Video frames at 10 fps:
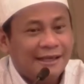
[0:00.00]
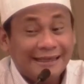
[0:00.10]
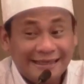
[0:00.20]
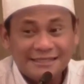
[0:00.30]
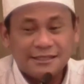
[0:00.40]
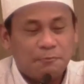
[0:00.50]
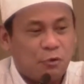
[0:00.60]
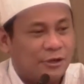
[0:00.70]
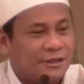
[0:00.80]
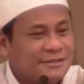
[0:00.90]
is
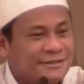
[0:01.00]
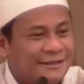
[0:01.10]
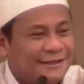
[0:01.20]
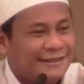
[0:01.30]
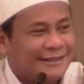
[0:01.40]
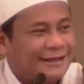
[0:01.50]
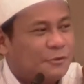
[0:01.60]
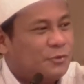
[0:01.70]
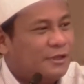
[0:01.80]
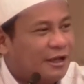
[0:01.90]
upon us, that
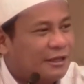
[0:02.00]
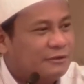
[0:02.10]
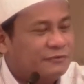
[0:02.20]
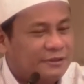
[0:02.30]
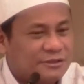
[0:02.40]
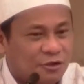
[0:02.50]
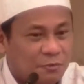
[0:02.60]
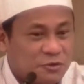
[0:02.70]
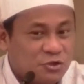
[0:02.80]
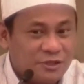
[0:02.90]
we are given this
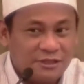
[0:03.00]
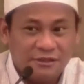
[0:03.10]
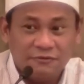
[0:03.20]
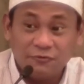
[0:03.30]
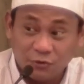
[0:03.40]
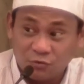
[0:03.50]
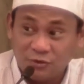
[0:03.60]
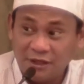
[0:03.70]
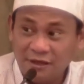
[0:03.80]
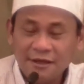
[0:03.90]
opportunity for
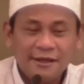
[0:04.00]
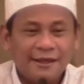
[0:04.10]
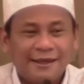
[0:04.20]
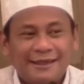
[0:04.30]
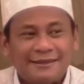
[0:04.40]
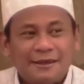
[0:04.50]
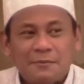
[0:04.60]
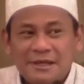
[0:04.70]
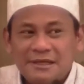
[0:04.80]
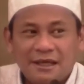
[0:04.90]
today, and there are
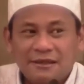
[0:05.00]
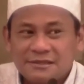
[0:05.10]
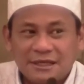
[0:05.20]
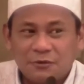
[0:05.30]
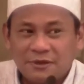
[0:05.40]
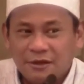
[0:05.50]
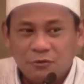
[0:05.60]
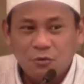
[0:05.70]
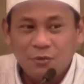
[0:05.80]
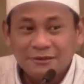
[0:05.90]
many others out there
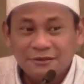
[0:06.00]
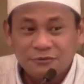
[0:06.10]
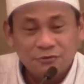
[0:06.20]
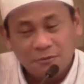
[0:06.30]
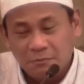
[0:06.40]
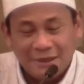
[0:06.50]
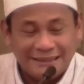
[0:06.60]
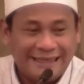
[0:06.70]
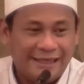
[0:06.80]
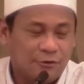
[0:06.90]
who wanted to
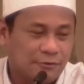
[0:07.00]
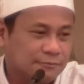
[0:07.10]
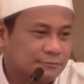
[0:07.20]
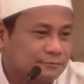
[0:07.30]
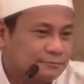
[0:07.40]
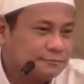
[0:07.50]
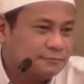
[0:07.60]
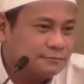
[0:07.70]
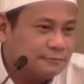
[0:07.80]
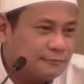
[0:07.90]
but cannot.
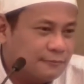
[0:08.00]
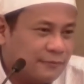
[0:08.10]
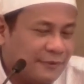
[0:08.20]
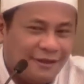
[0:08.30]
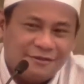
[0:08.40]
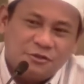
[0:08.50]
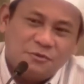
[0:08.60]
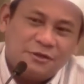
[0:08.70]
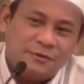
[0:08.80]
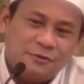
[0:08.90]
And so
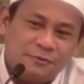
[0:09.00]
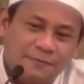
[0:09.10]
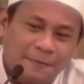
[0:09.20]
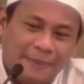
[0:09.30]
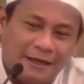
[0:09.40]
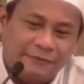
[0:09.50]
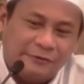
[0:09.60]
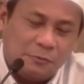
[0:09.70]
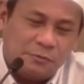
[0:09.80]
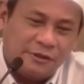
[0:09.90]
what do?
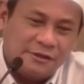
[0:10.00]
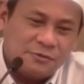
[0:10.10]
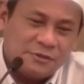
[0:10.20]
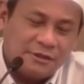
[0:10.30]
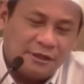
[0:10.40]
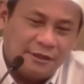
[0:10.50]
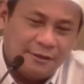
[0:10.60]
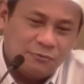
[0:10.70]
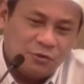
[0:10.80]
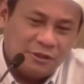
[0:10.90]
After our prayers, we say
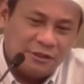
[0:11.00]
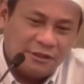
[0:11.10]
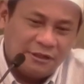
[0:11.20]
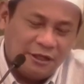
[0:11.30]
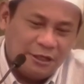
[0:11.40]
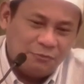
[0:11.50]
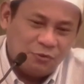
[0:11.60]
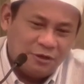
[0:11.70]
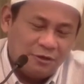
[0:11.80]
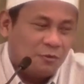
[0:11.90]
Alhamdulillah,
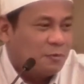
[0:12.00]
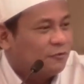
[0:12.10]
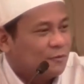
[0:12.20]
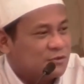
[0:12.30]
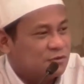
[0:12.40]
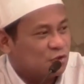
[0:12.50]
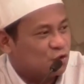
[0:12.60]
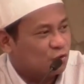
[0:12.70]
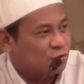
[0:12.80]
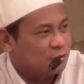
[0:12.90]
Alhamdulillah, we perform sujood
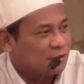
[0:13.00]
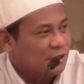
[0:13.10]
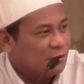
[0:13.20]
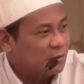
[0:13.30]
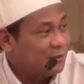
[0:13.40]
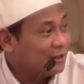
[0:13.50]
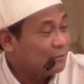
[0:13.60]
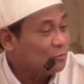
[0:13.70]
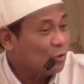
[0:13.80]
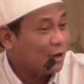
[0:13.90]
syukur, we become
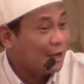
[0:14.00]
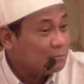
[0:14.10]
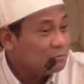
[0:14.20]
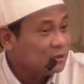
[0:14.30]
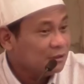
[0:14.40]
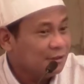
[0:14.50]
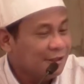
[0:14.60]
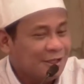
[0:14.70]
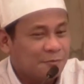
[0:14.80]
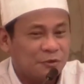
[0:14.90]
more humble
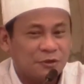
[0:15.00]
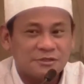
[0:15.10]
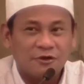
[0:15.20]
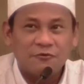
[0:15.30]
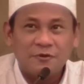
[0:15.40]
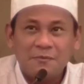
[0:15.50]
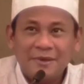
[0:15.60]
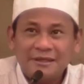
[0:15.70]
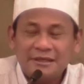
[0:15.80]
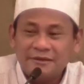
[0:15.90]
because of the
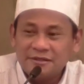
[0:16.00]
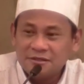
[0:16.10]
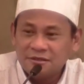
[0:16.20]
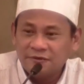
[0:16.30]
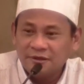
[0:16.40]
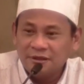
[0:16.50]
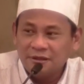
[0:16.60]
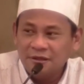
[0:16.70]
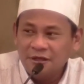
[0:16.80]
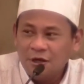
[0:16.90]
many creations of
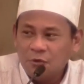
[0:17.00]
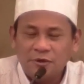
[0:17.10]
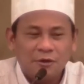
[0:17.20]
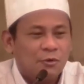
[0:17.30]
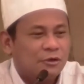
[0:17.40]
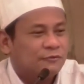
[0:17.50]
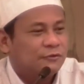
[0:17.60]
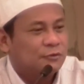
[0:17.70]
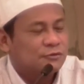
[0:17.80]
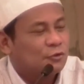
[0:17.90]
Allah. We are one of
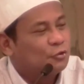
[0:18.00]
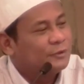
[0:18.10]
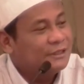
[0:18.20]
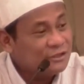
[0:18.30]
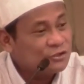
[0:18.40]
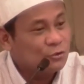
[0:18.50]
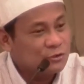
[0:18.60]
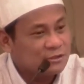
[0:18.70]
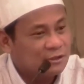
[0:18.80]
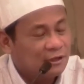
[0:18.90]
those whom He
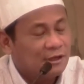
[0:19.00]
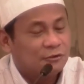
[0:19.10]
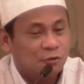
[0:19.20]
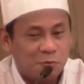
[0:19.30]
chose to